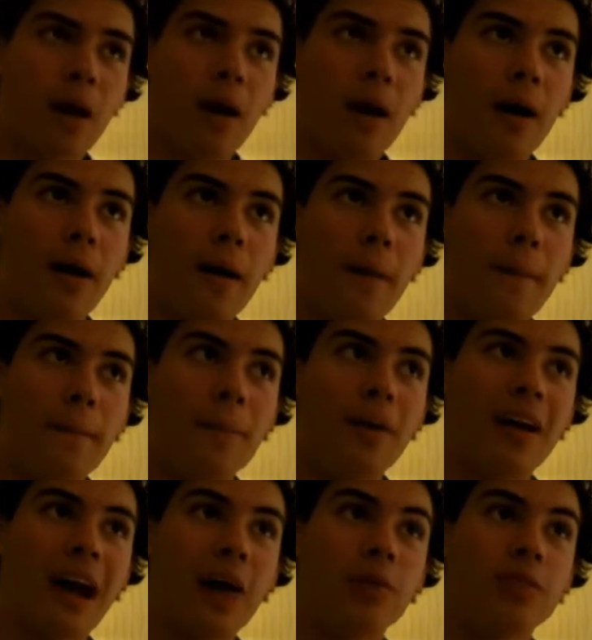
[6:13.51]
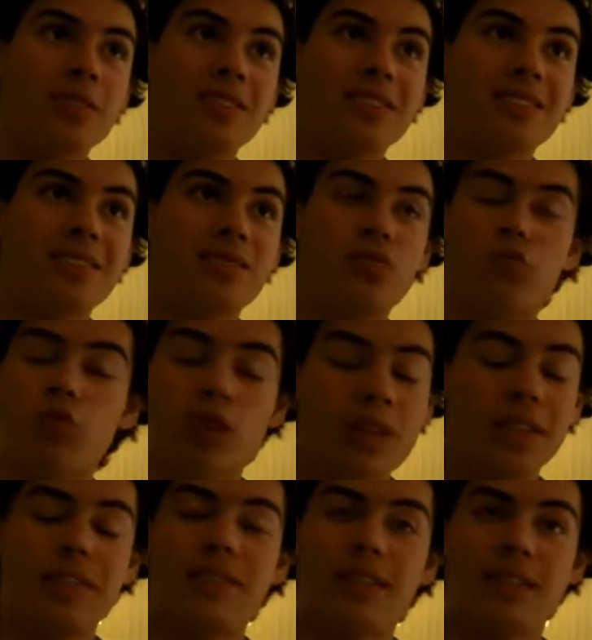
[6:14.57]
but I was
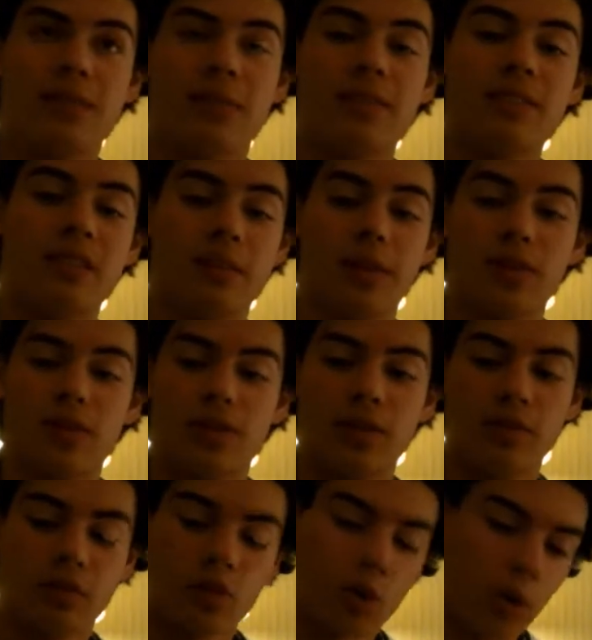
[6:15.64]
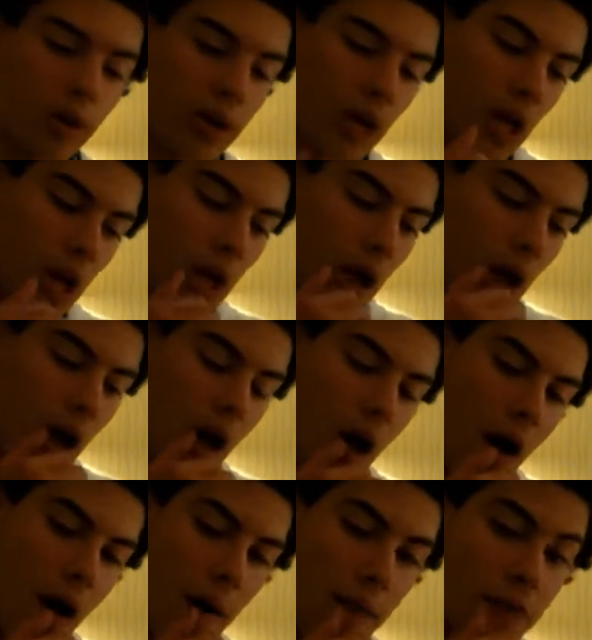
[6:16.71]
really sick to my stomach, so I didn't record.
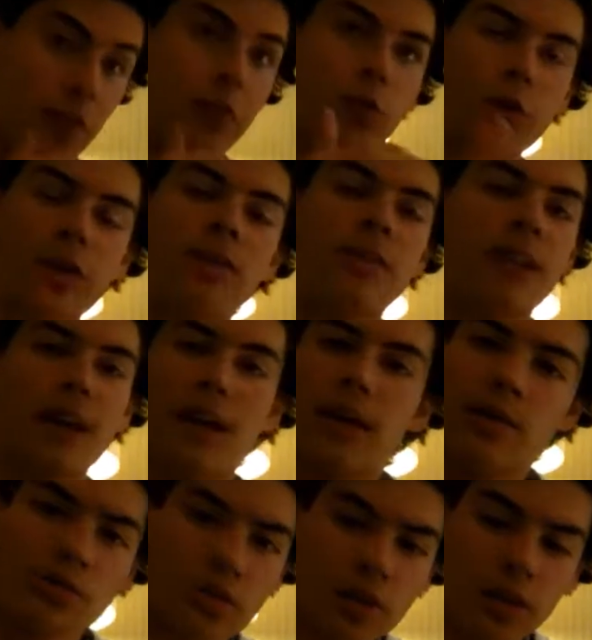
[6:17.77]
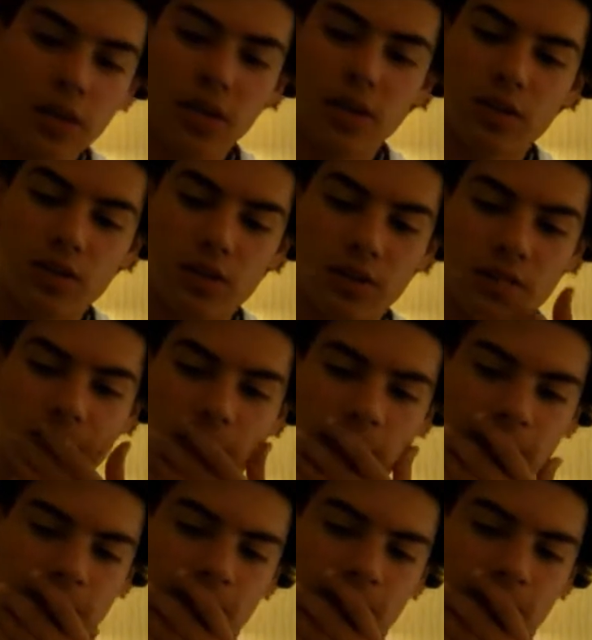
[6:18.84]
So I recorded today. It was really good. It was really, like,